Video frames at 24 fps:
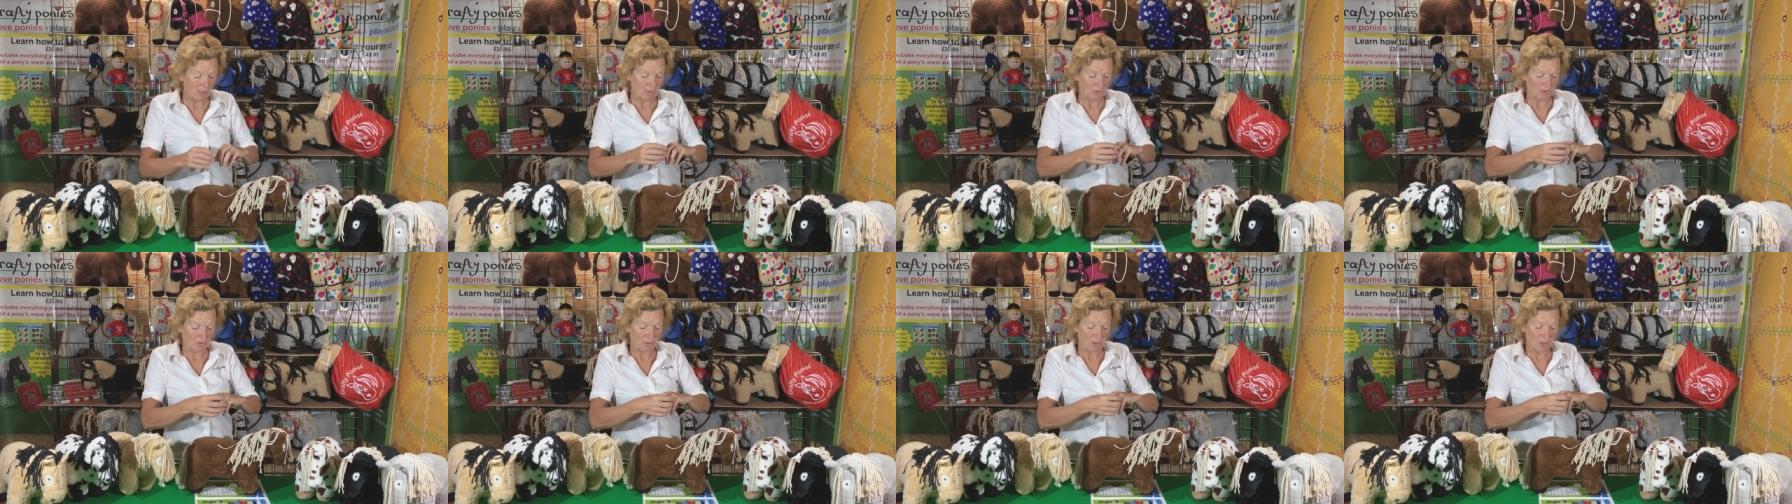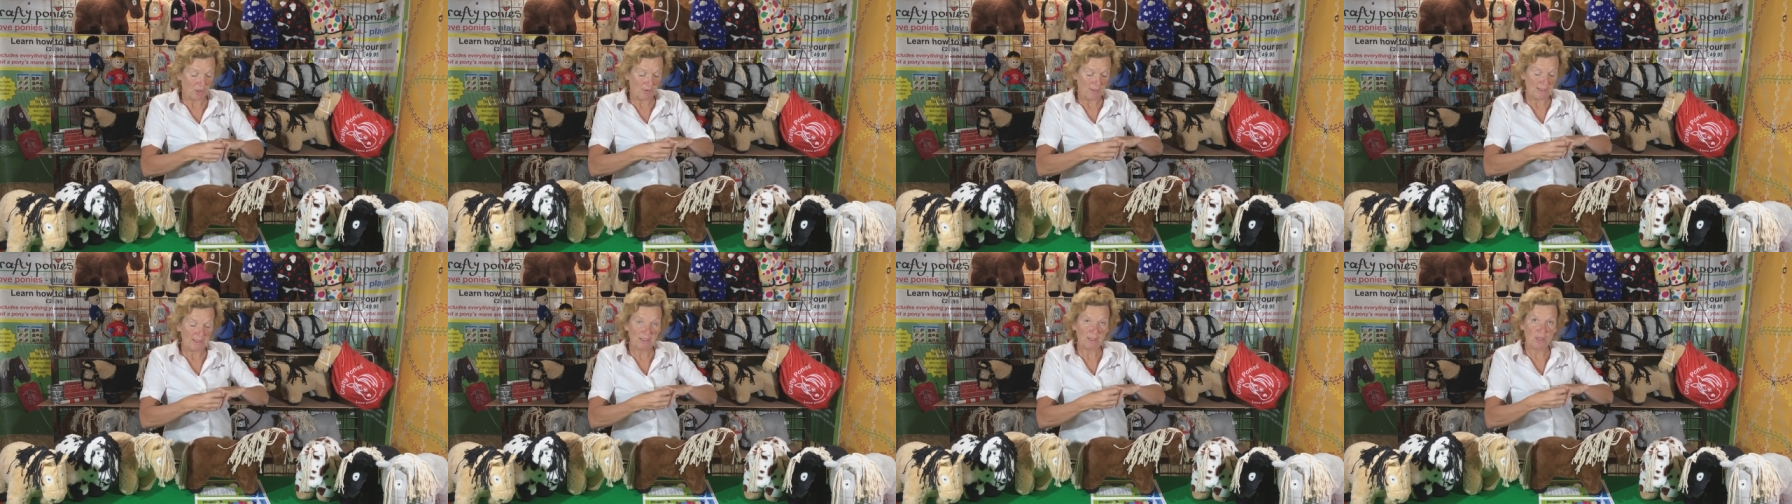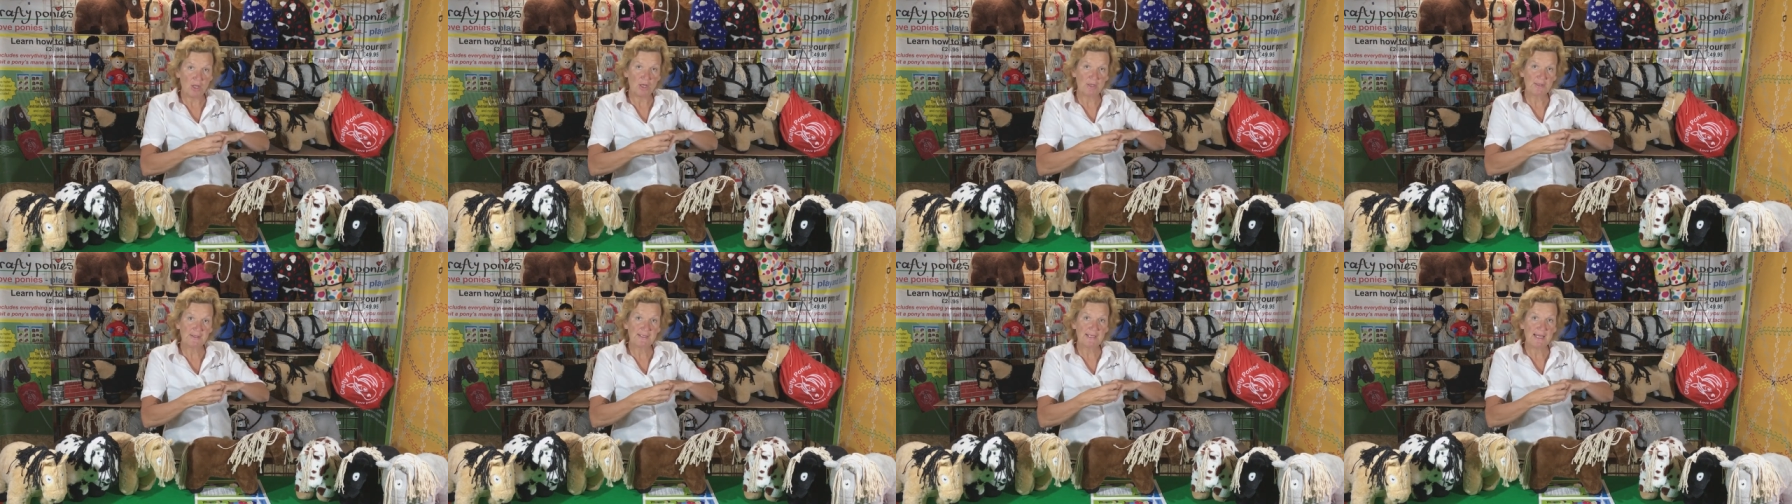So it's a
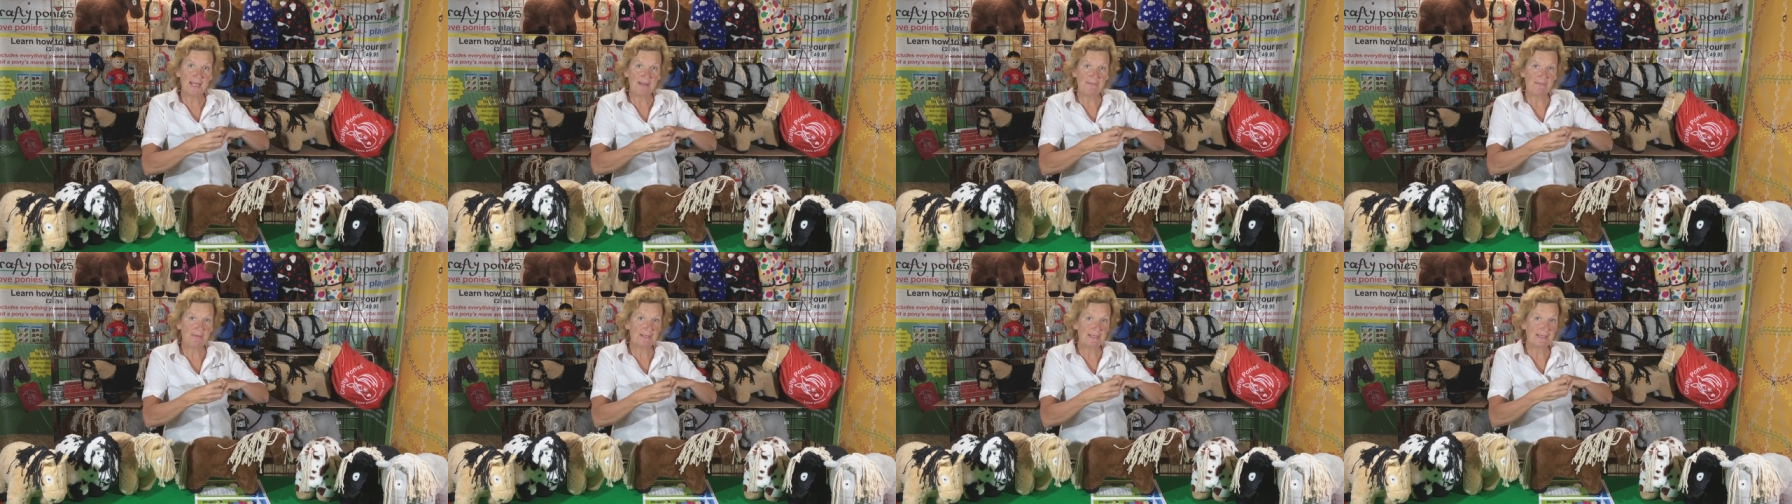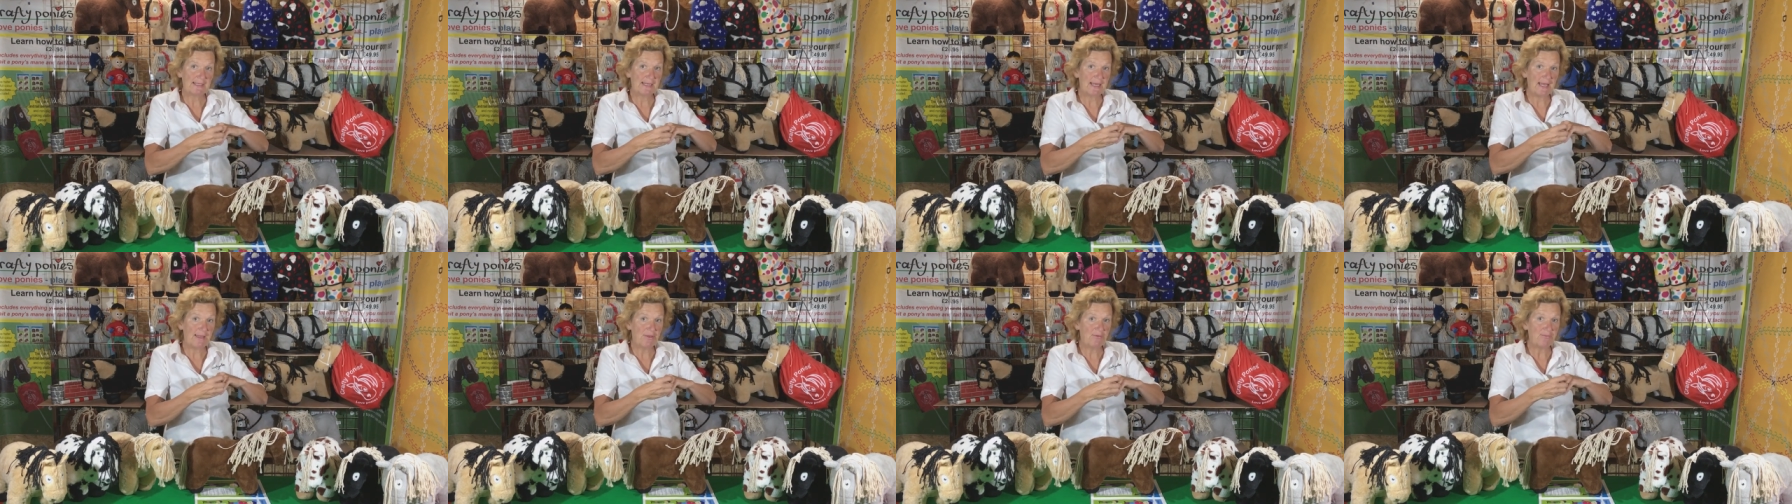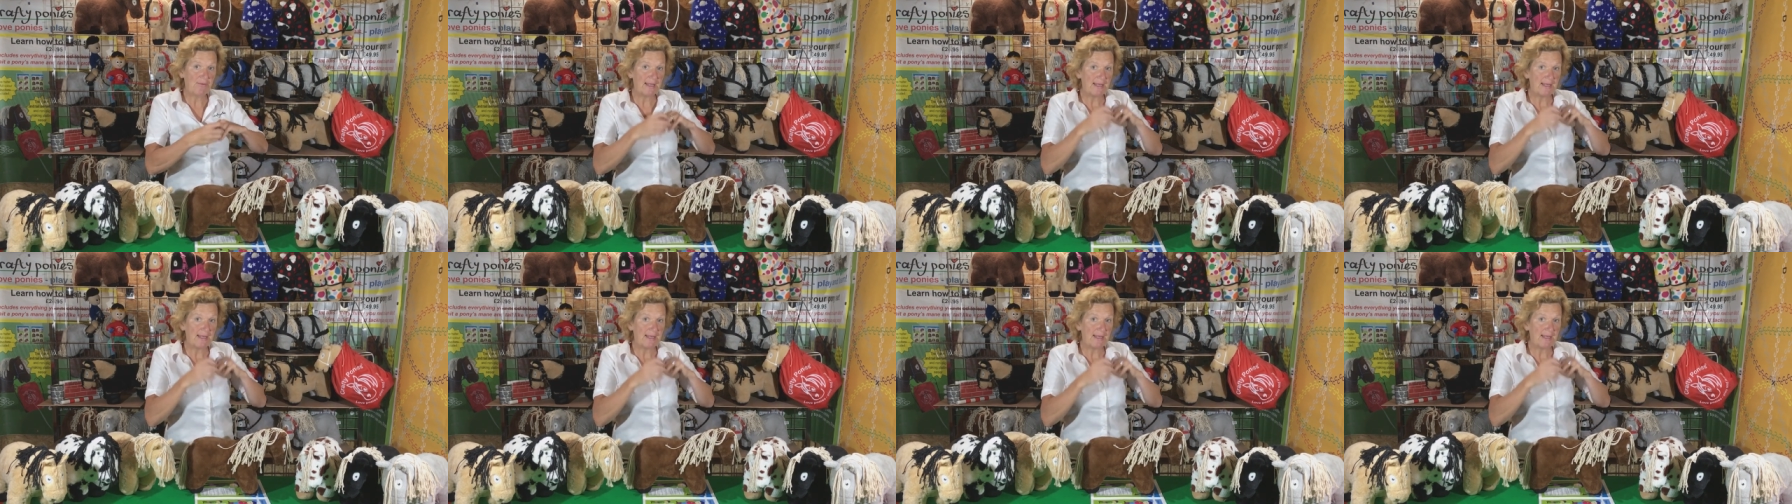lot safer to take the